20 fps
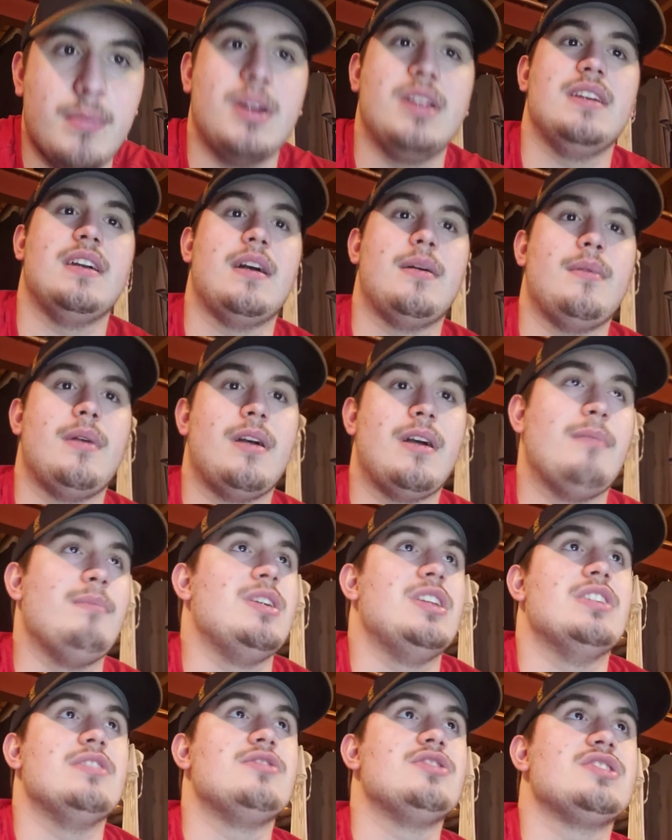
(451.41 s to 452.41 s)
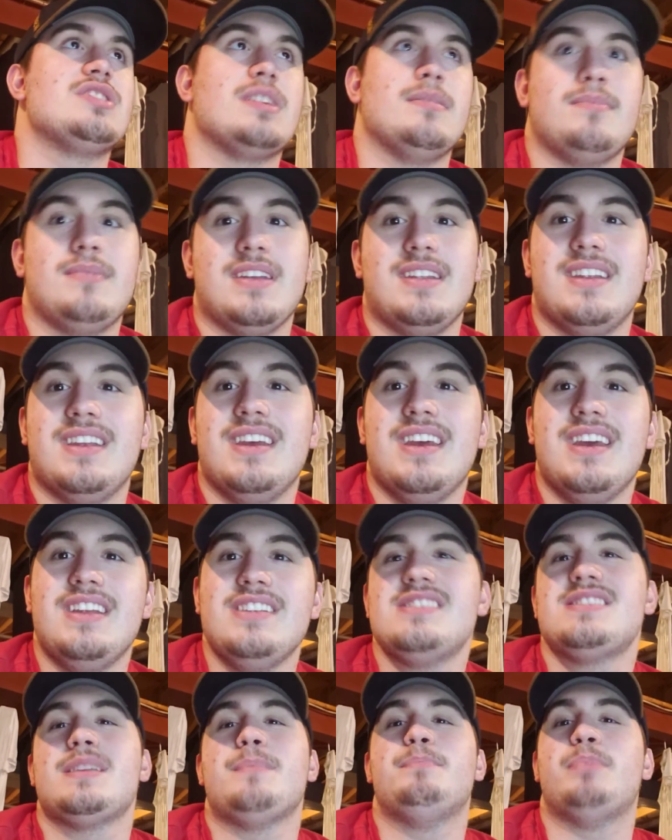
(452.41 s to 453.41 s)
but it's just
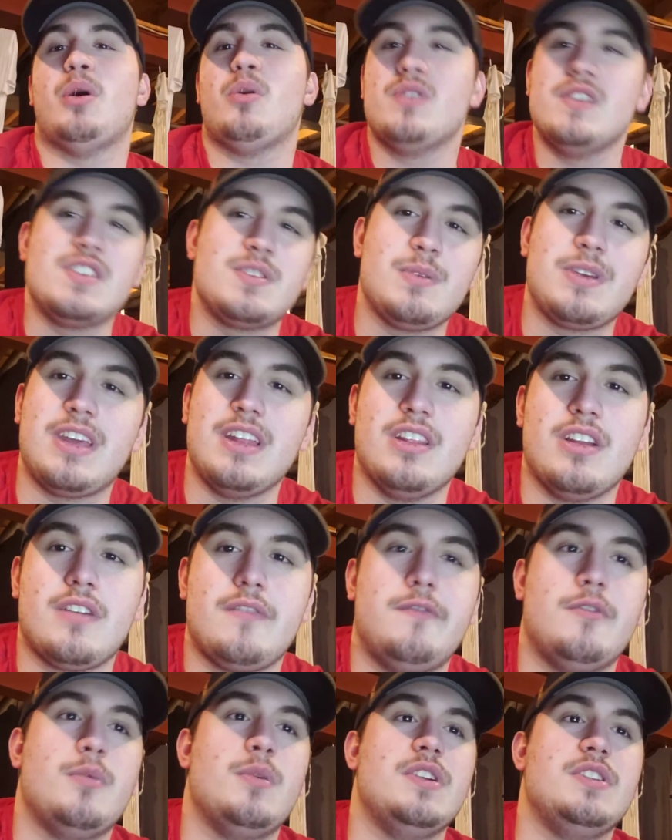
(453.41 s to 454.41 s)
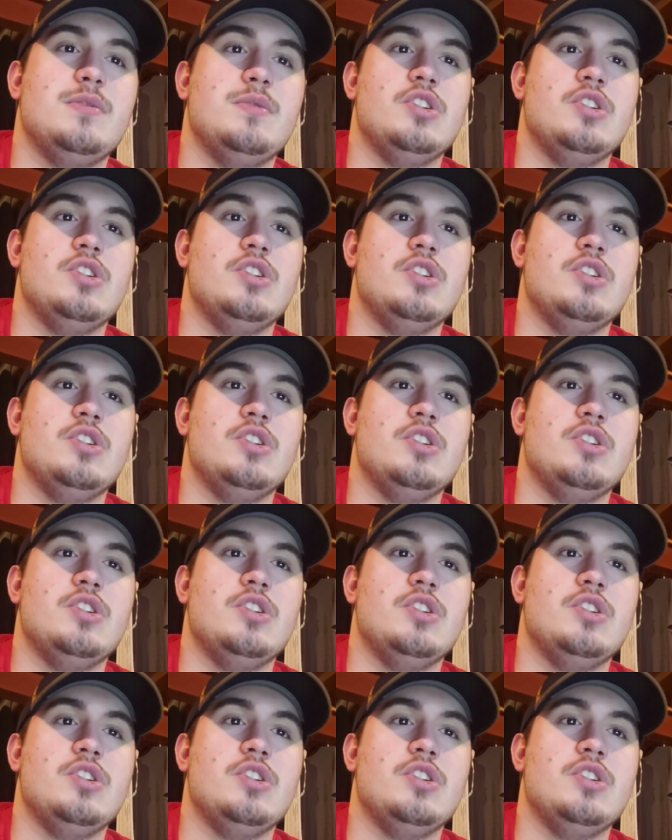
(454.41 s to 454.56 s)
just a bonus we can look forward to.